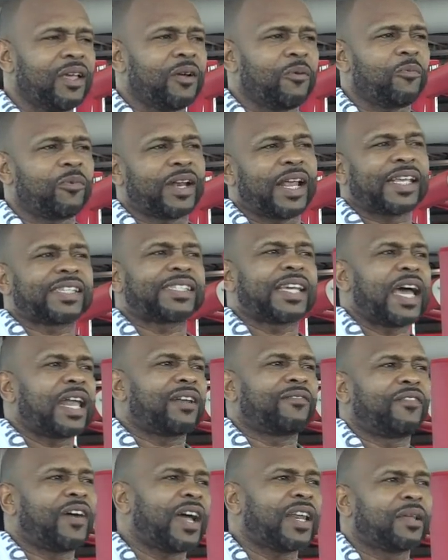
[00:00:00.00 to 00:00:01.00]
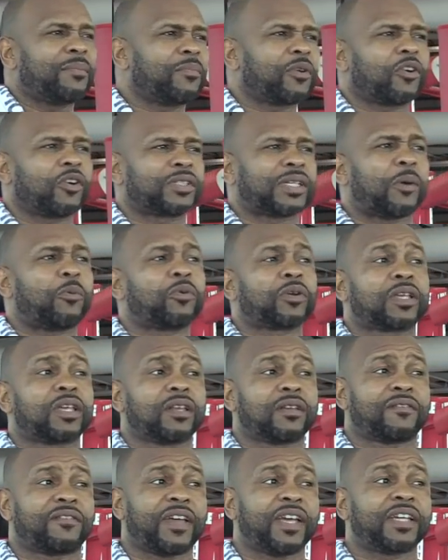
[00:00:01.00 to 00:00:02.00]
When I signed to fight him, because I want to
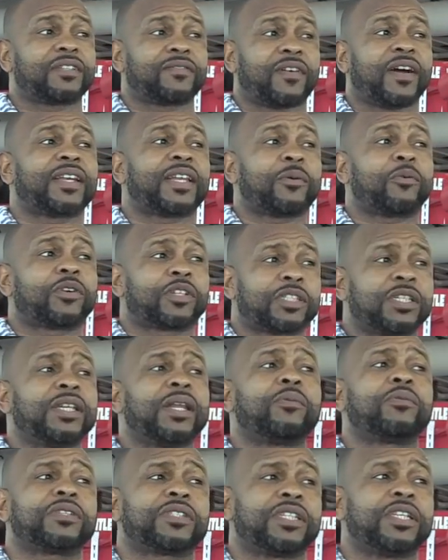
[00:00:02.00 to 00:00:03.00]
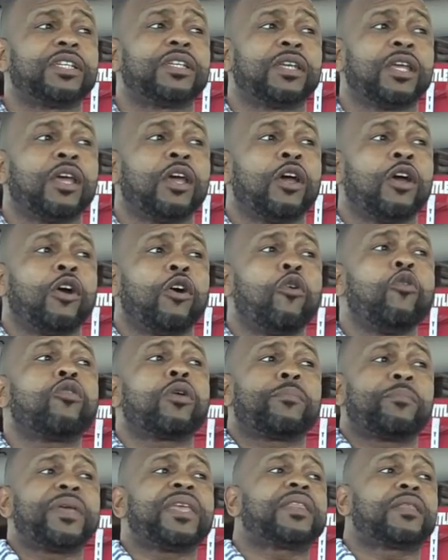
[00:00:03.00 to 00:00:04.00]
give the fans the fight they want to see who
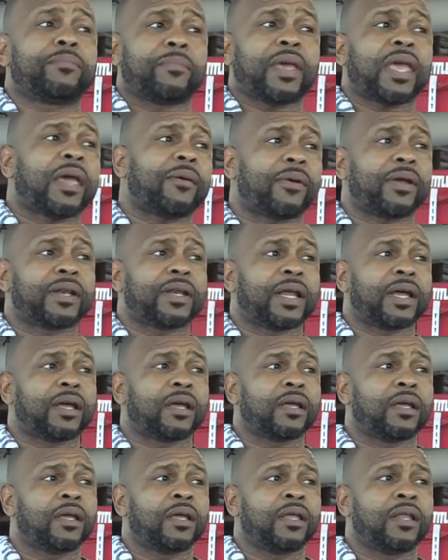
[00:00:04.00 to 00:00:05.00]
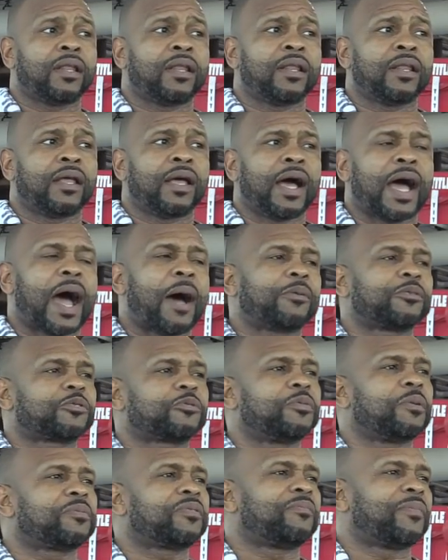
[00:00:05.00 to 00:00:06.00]
can beat the man right now, I was
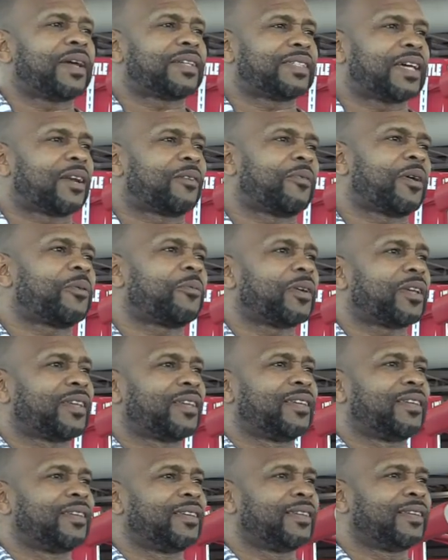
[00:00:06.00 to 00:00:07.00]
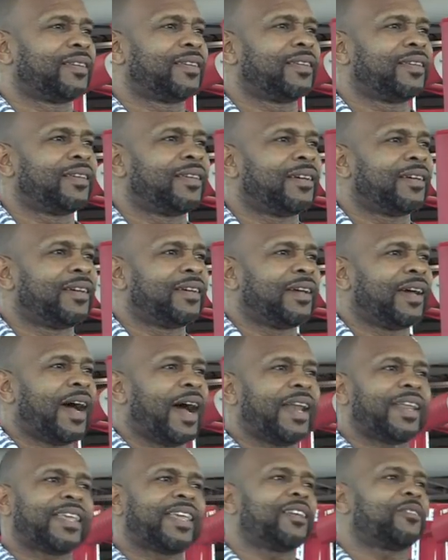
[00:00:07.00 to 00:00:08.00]
stripped of my title right away.
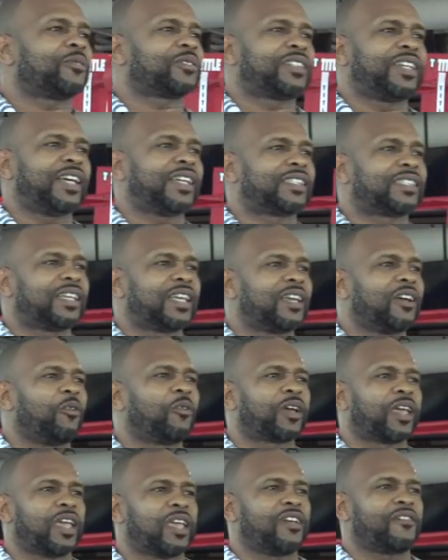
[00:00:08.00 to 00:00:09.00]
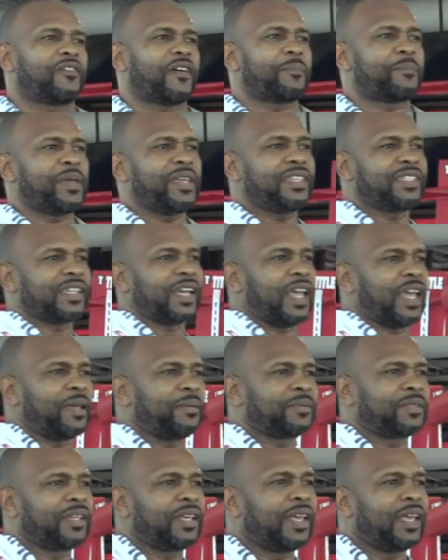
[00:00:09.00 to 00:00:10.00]
I didn't get no chance to say, okay, if I beat
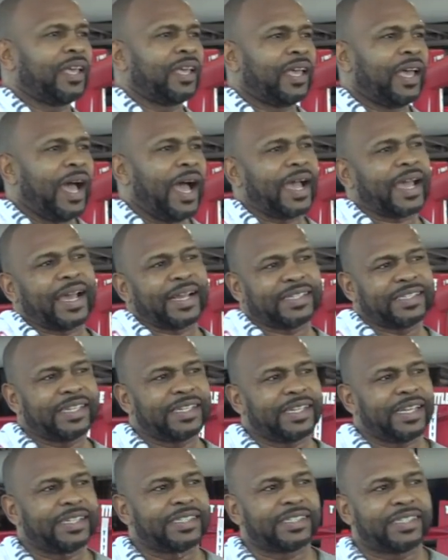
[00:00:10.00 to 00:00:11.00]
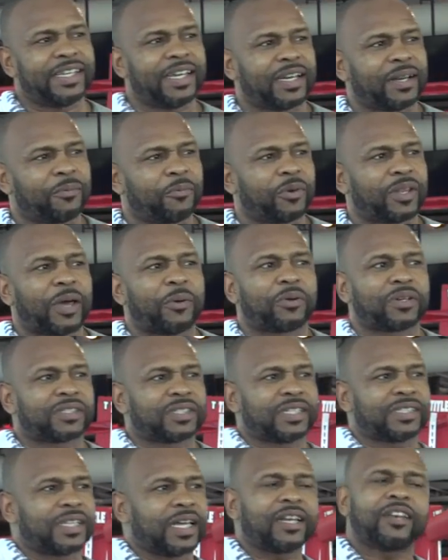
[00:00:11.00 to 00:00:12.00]
James, I got 10 days to tell them whether I want to
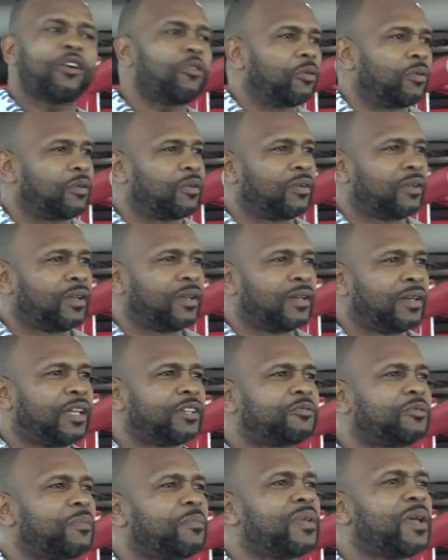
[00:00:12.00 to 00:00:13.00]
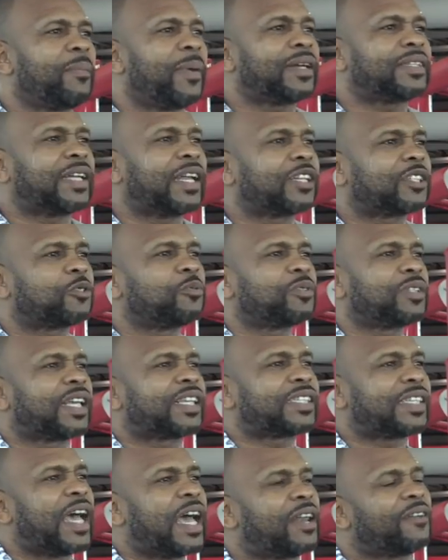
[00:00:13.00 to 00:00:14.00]
stay tight. No. They stripped me of my title as soon
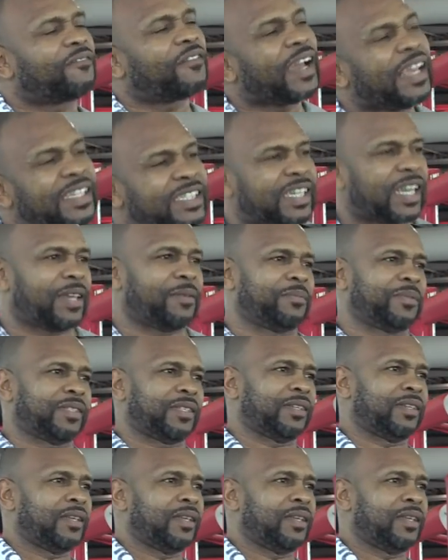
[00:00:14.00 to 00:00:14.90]
as I signed to fight James.